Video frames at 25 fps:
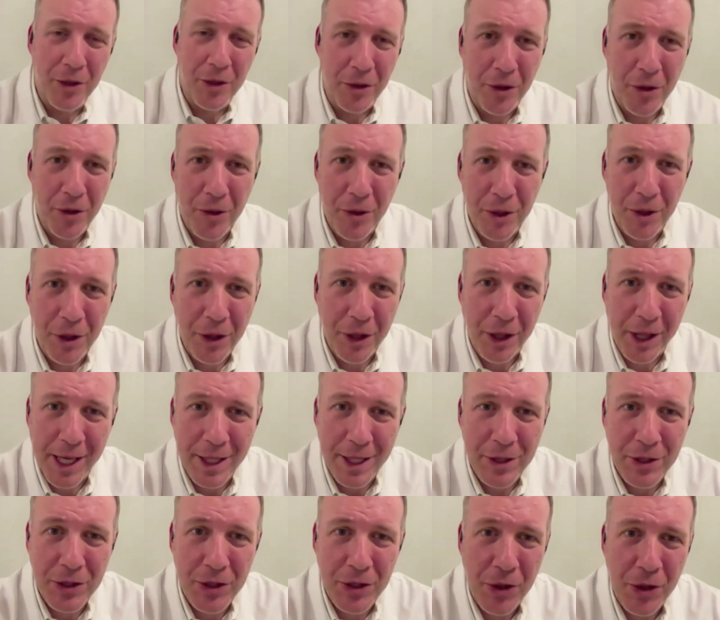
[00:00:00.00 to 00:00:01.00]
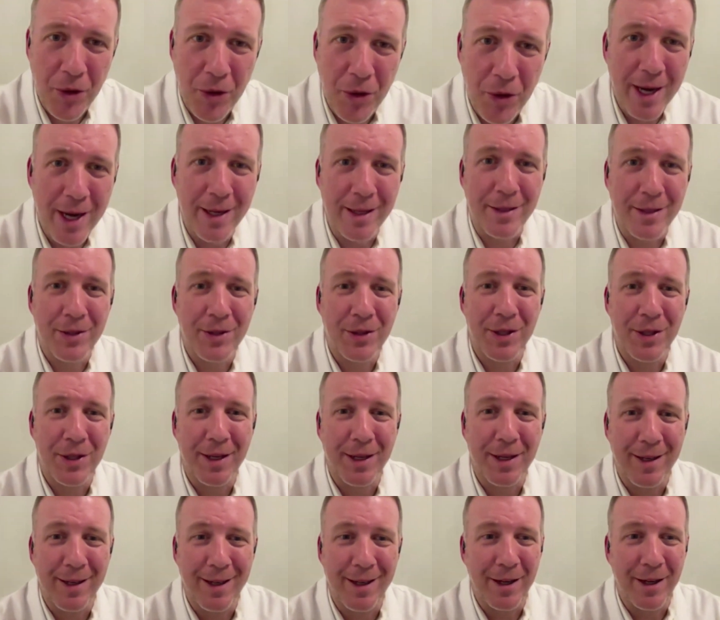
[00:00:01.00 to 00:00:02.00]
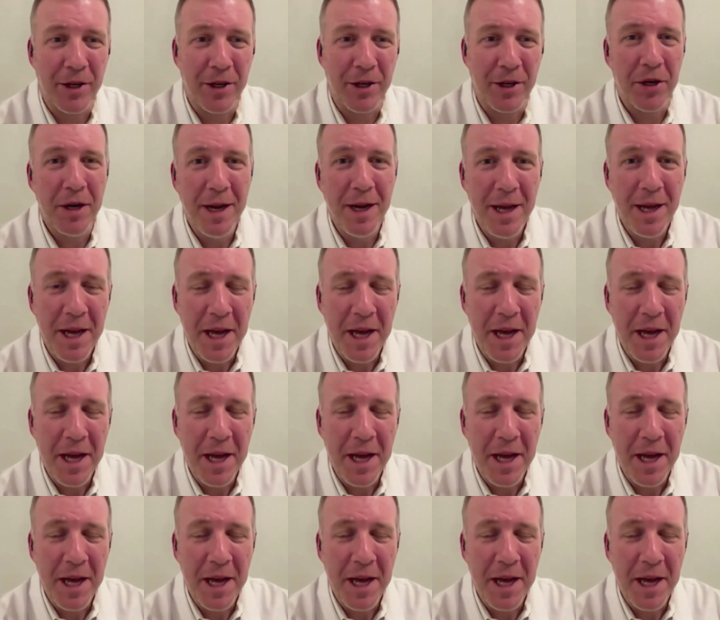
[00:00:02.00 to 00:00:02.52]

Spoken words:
you're going to the latest and greatest here.